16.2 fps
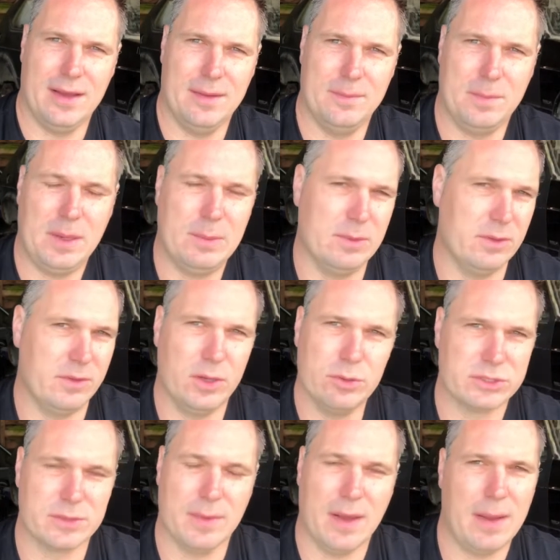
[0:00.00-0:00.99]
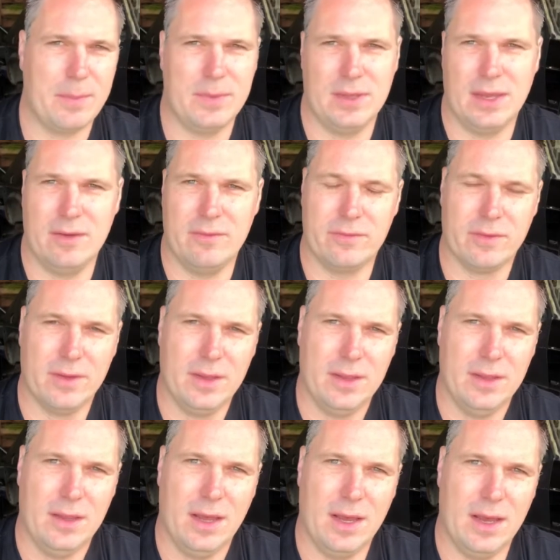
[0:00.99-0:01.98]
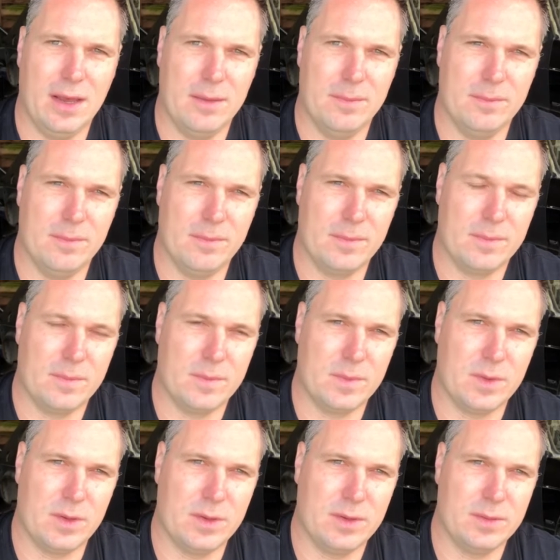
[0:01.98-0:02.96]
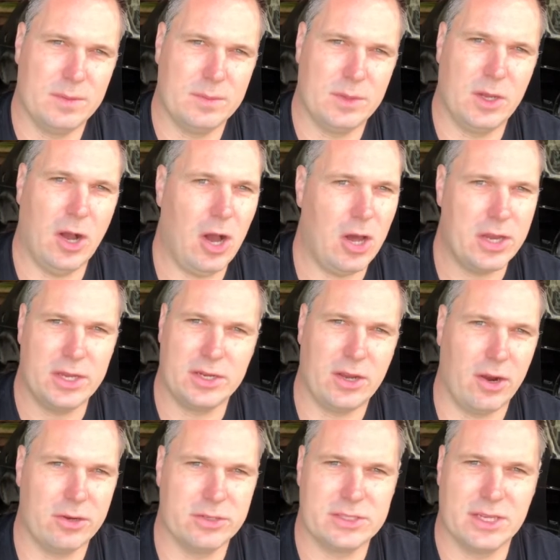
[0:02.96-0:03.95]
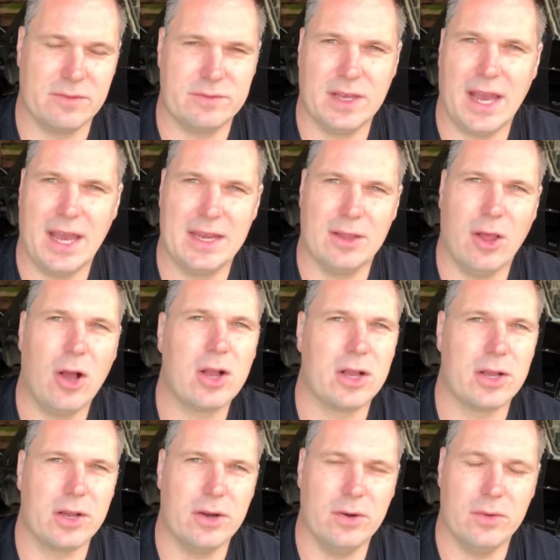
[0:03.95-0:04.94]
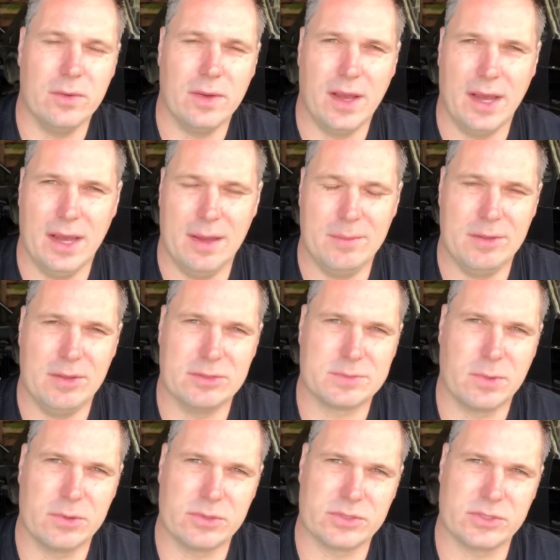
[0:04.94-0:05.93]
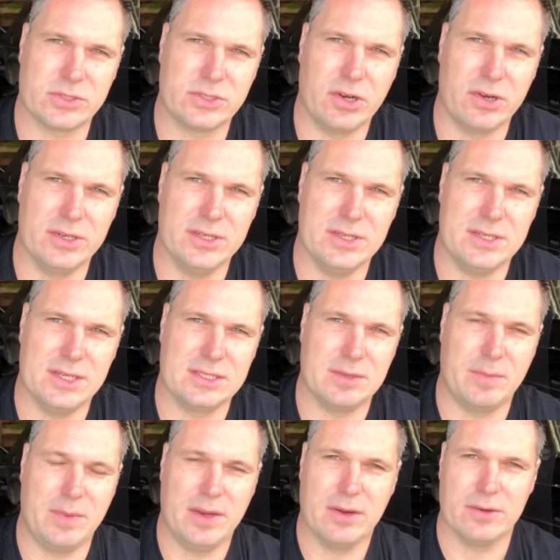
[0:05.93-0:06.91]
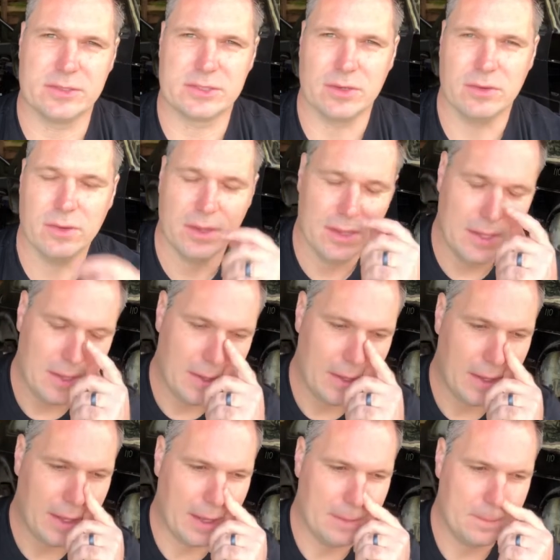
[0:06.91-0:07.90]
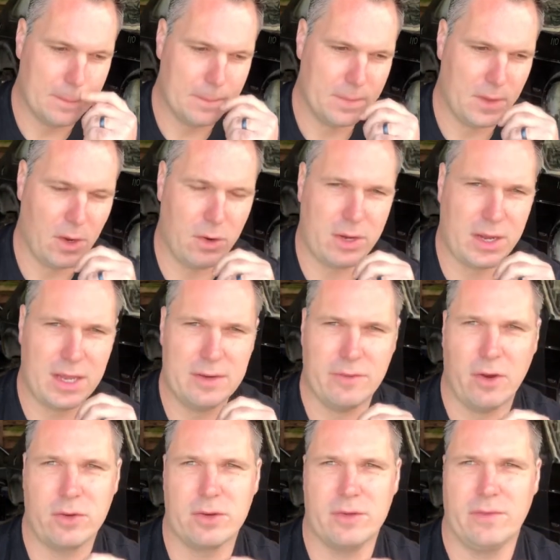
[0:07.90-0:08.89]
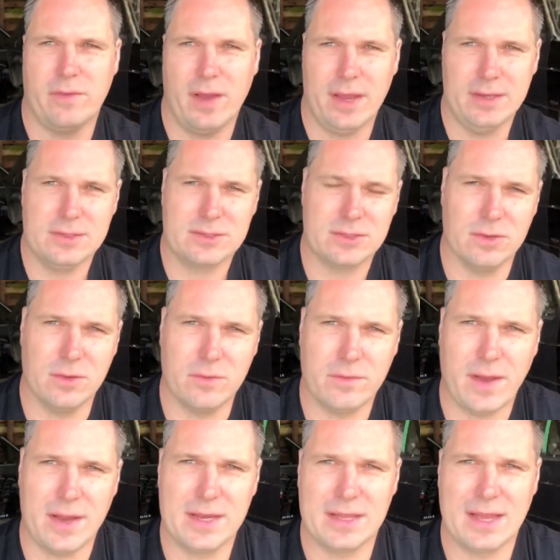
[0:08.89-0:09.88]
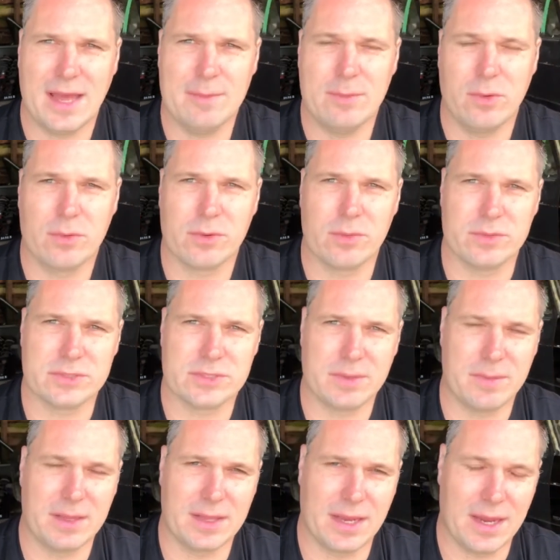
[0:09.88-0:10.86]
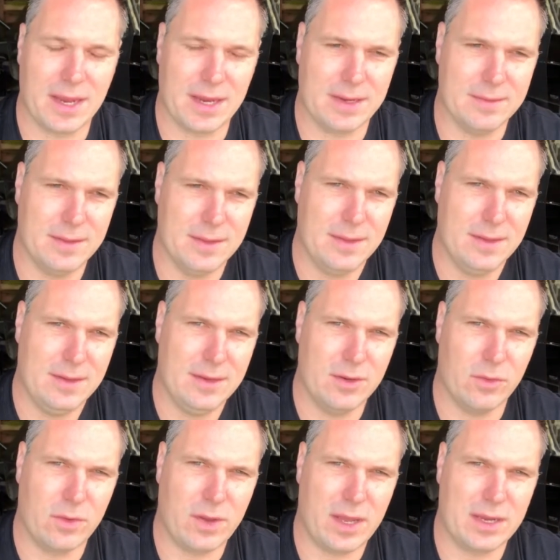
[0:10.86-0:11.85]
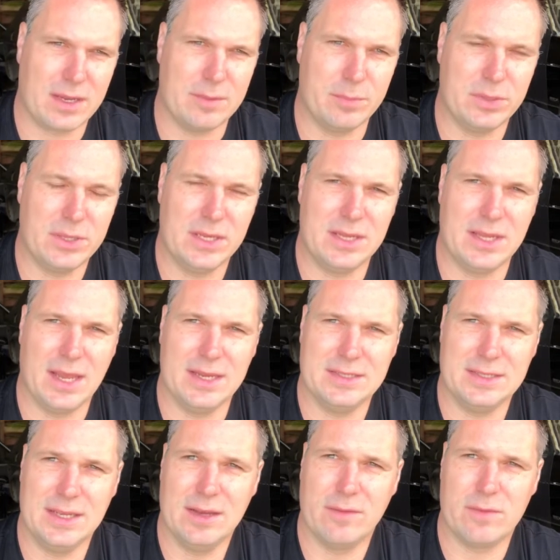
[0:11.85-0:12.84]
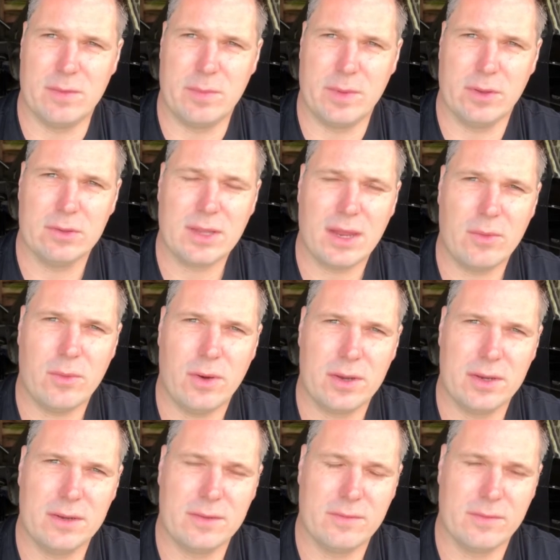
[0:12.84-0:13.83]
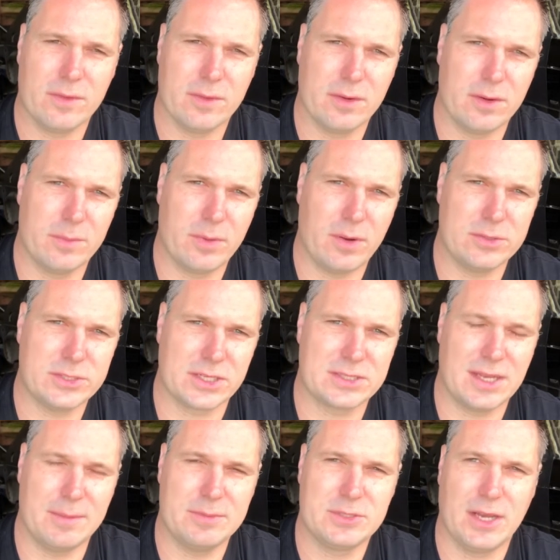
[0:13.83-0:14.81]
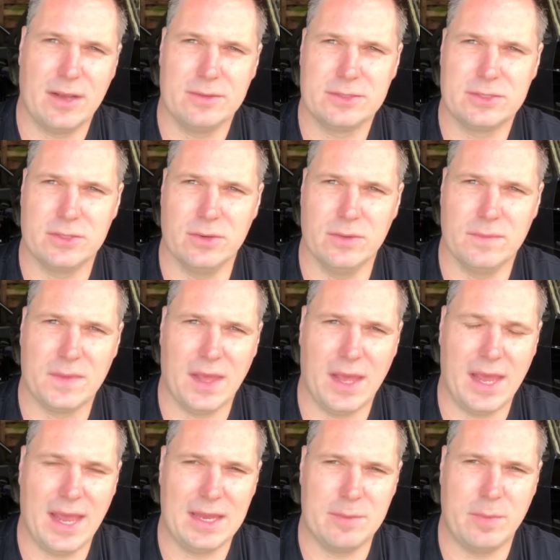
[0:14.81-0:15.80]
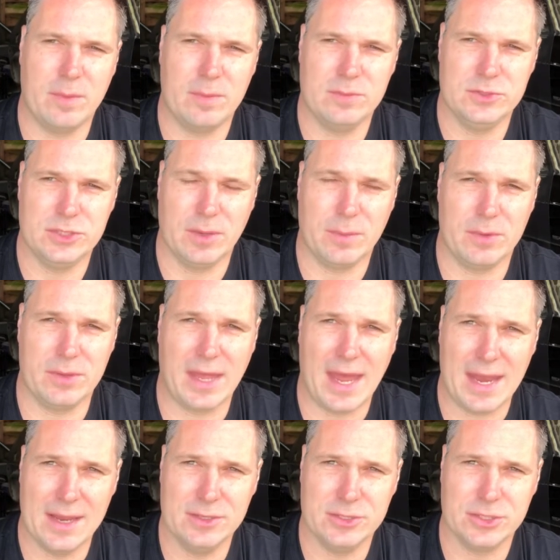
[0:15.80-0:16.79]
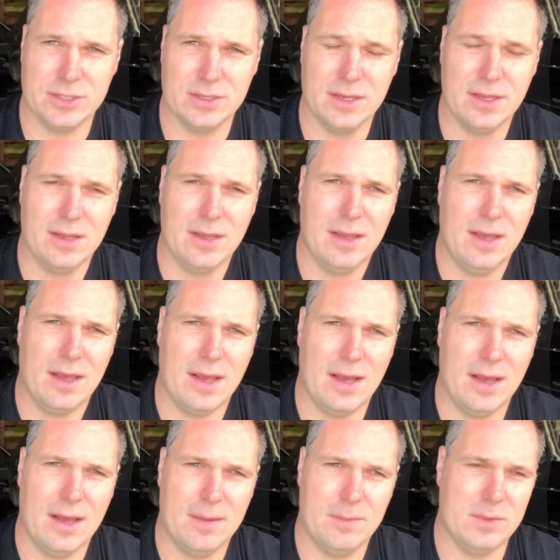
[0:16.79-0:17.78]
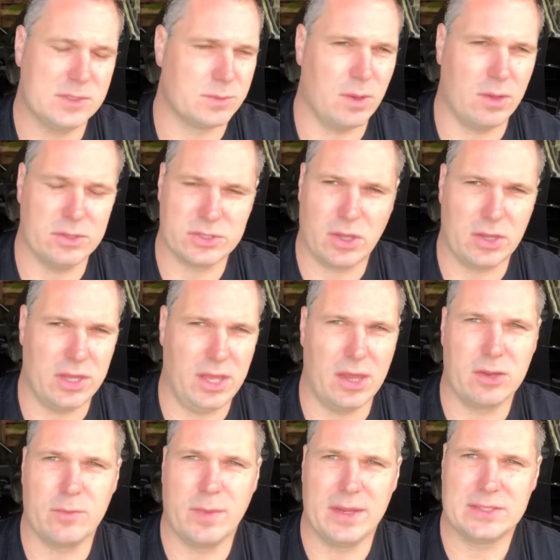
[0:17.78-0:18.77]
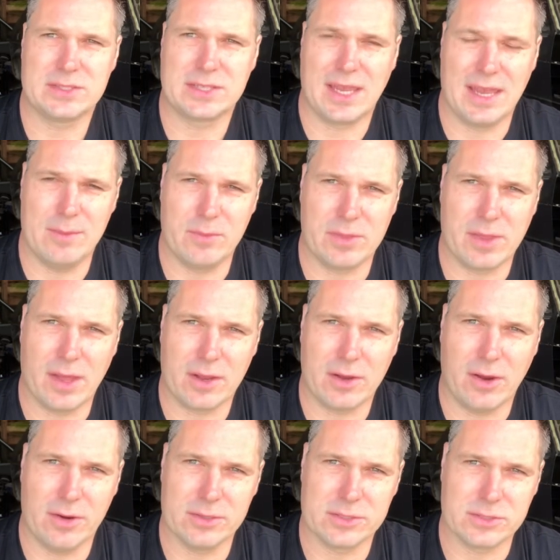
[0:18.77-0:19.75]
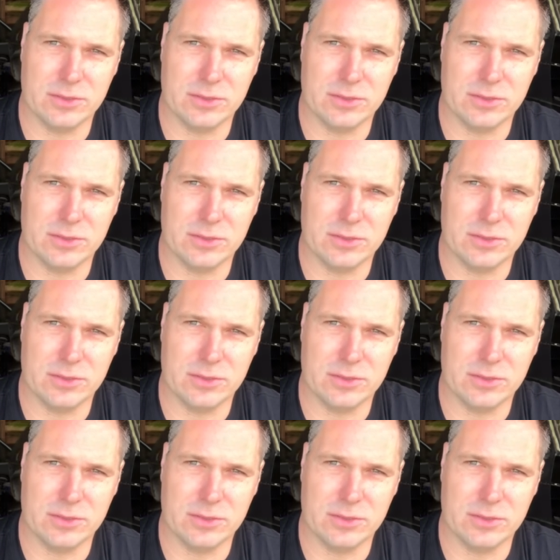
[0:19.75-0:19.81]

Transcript: People use them up, and they've gone in cars that have died long ago, and those motors are starting to disappear. So they are kind of hard to find. So finding that motor was something that I, you know, kind of completed the idea of the build I wanted for Project Stepchild. So I had to jump on that engine, as well as all the other bits came with that car.